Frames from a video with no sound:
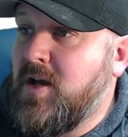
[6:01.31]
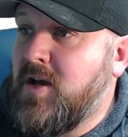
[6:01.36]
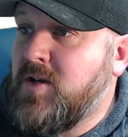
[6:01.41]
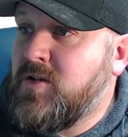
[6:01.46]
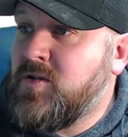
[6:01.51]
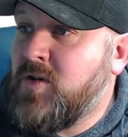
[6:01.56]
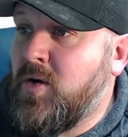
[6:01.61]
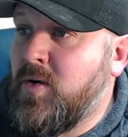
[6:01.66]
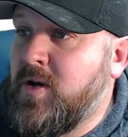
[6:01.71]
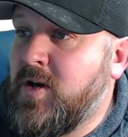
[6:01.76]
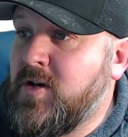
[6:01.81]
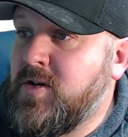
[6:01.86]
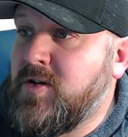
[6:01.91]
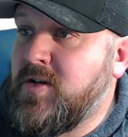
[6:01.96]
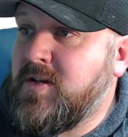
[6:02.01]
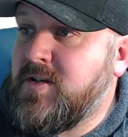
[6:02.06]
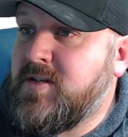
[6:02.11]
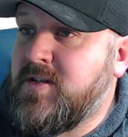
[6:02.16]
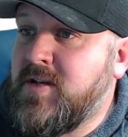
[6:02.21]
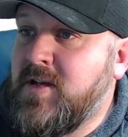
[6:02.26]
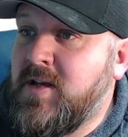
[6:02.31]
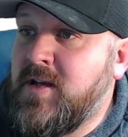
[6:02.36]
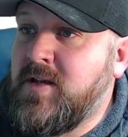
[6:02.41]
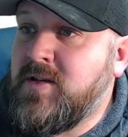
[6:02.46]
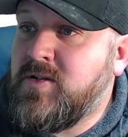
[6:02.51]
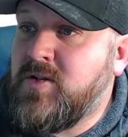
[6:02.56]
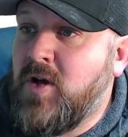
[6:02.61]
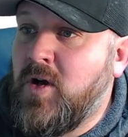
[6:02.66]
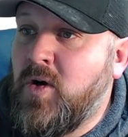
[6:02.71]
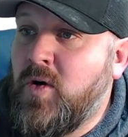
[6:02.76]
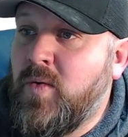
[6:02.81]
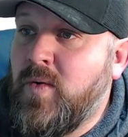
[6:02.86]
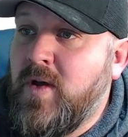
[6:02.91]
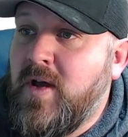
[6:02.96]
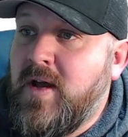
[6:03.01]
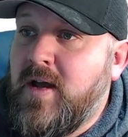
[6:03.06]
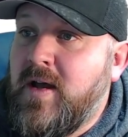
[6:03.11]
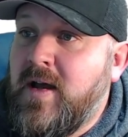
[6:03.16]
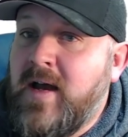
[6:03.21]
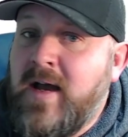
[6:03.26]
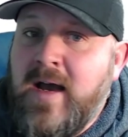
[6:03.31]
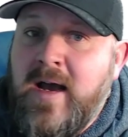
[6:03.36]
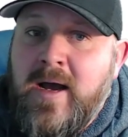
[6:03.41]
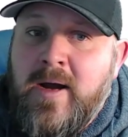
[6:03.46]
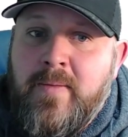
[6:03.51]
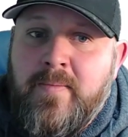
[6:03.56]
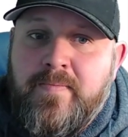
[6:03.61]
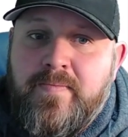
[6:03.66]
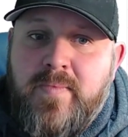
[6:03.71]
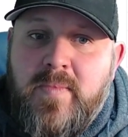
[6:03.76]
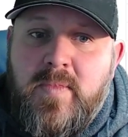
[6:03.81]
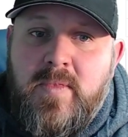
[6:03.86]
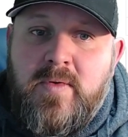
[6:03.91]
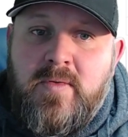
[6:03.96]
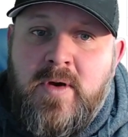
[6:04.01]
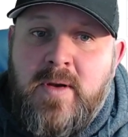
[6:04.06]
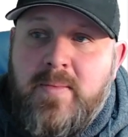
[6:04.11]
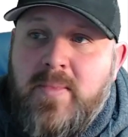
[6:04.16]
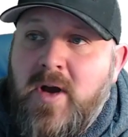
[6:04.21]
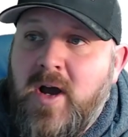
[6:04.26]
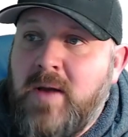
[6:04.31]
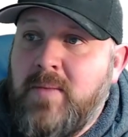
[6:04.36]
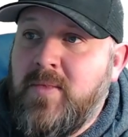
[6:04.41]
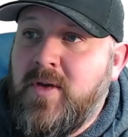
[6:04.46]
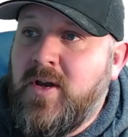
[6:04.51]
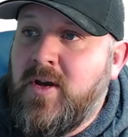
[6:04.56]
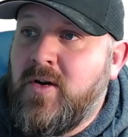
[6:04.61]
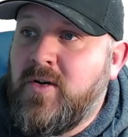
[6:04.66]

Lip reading: So here you can see, so right behind me here,